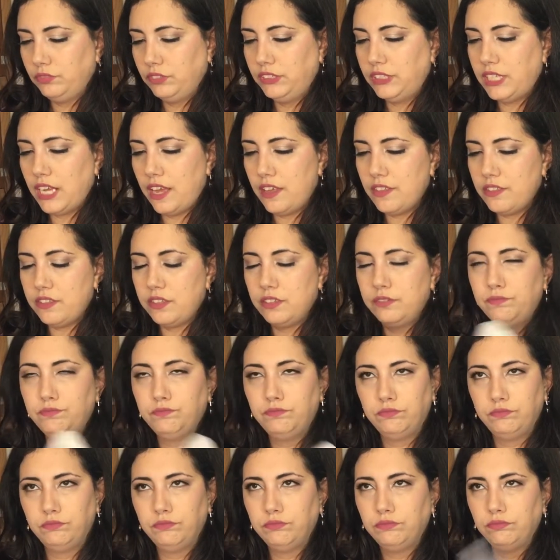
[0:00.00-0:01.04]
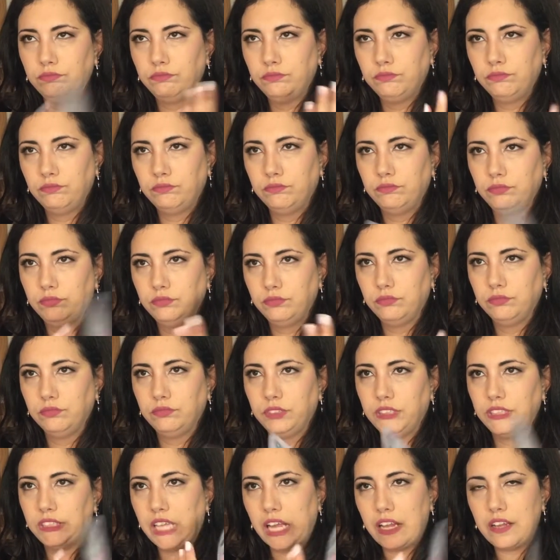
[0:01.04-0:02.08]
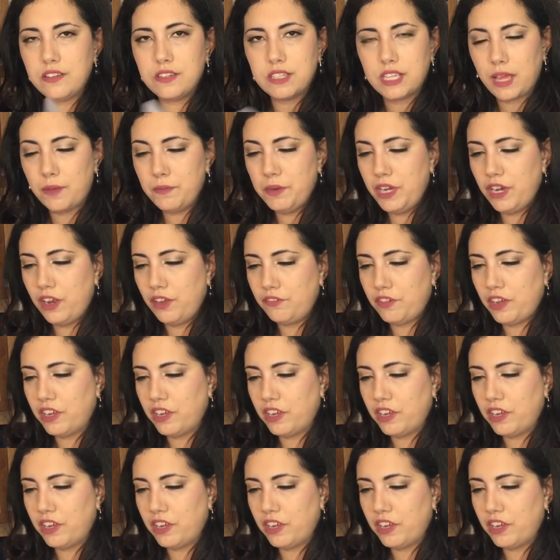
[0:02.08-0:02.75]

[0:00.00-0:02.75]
death cells coming off.